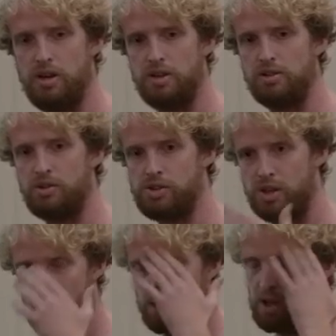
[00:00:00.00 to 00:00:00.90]
such
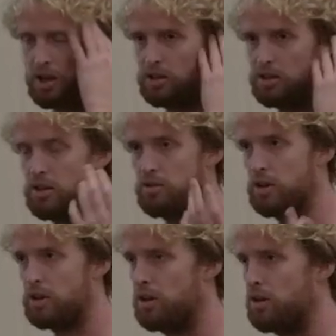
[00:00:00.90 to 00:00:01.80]
a
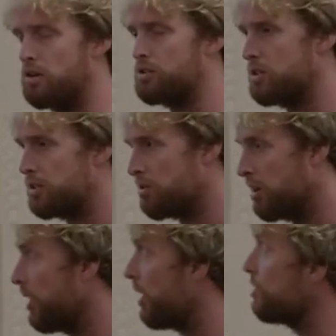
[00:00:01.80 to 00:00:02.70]
kind of large industry
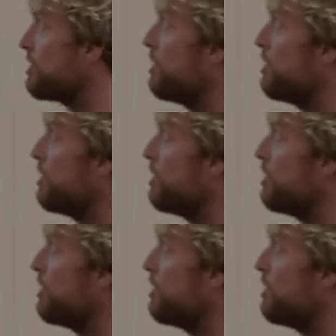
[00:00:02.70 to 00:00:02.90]
like the housing